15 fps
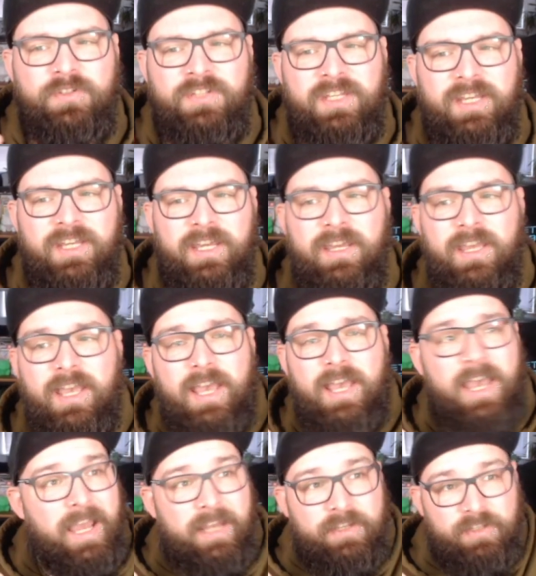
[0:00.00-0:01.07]
here,
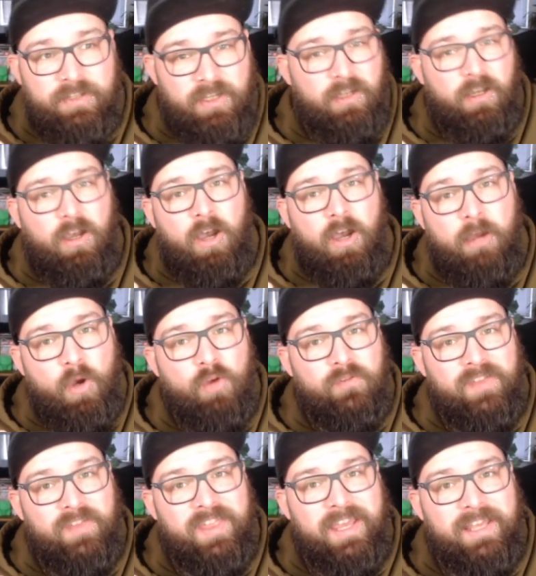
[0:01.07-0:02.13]
and I'm
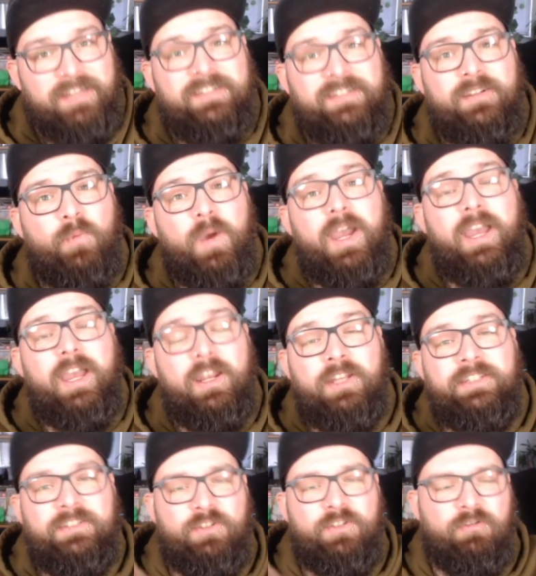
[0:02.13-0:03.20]
over there somewhere, and I
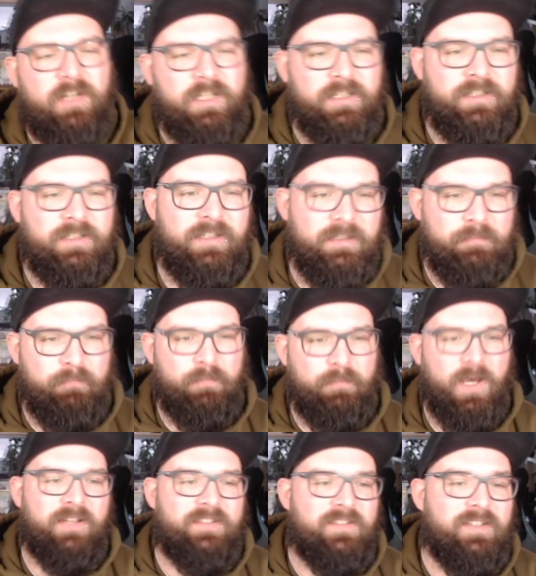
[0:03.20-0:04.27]
still run into this
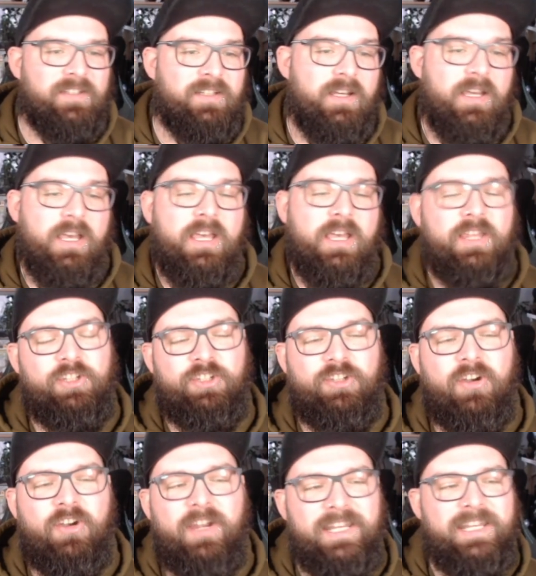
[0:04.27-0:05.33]
bastard. The
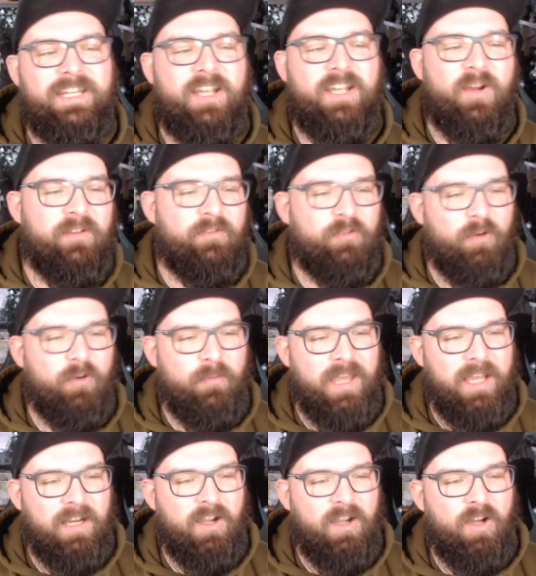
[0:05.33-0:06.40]
shiny going from
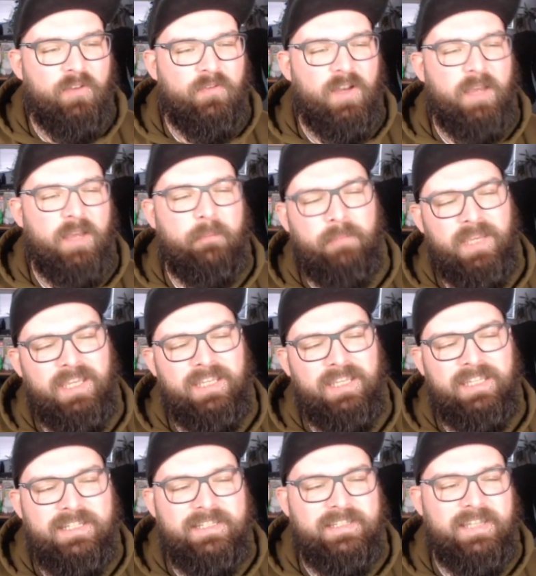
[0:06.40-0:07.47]
that kind of like
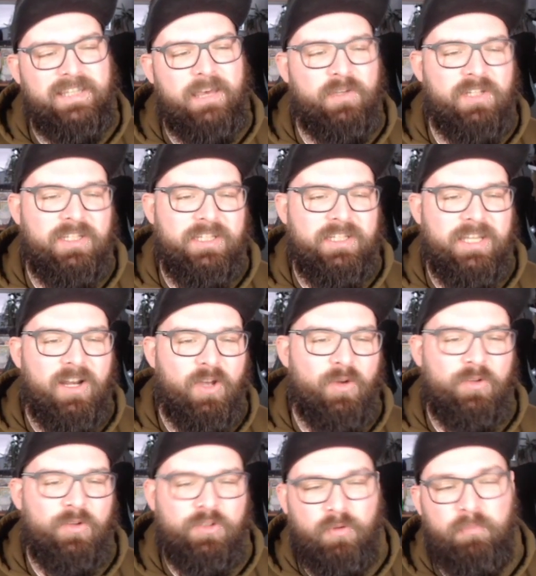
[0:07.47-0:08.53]
pinky salmon and yellow
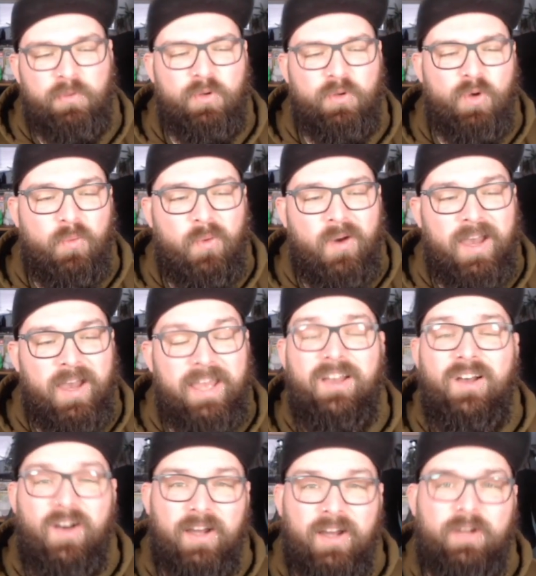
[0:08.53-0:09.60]
to a pure white.
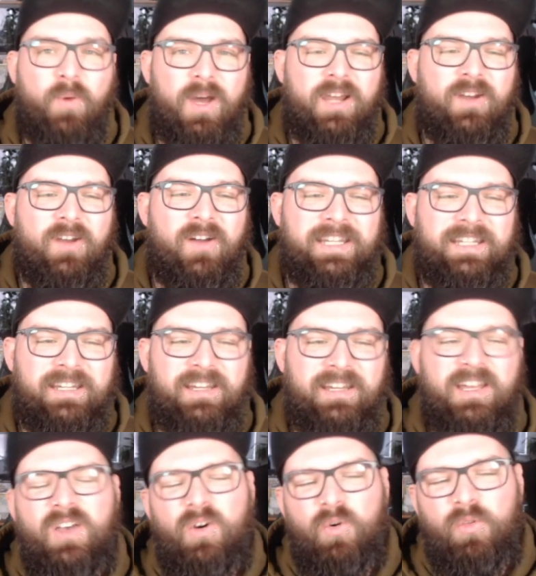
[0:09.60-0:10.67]
I quite like it,
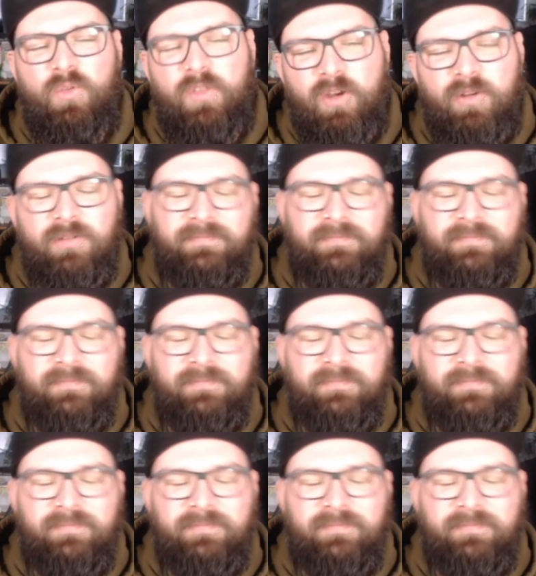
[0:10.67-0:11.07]
although,